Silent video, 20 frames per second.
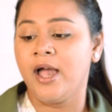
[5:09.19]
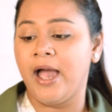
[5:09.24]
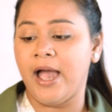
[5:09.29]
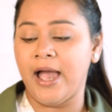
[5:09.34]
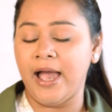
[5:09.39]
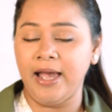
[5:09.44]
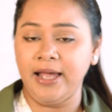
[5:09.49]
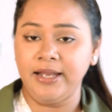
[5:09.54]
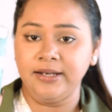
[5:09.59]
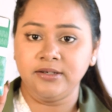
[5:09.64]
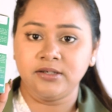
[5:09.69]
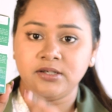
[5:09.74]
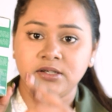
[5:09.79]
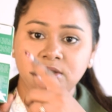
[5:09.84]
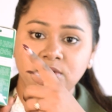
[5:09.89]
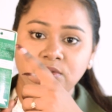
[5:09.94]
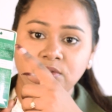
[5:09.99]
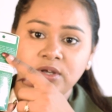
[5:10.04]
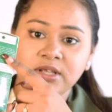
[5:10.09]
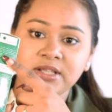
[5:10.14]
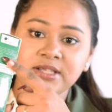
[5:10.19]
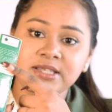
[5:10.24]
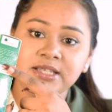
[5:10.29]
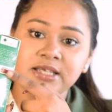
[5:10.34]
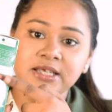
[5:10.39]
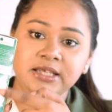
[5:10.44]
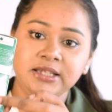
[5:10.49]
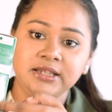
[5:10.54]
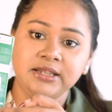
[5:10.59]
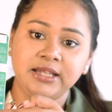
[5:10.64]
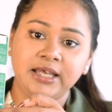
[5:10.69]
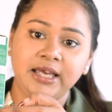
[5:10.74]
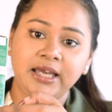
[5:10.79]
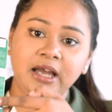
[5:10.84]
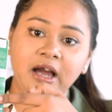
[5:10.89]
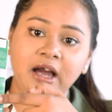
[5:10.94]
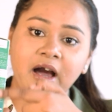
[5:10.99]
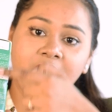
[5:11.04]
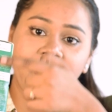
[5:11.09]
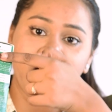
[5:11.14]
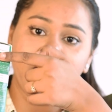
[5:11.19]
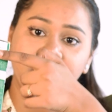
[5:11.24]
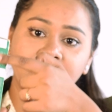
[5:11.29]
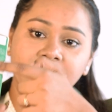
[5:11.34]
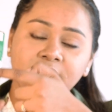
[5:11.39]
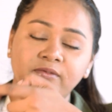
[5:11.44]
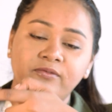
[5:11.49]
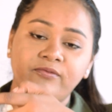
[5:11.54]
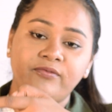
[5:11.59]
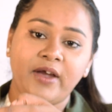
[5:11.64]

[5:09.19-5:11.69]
And you can see they are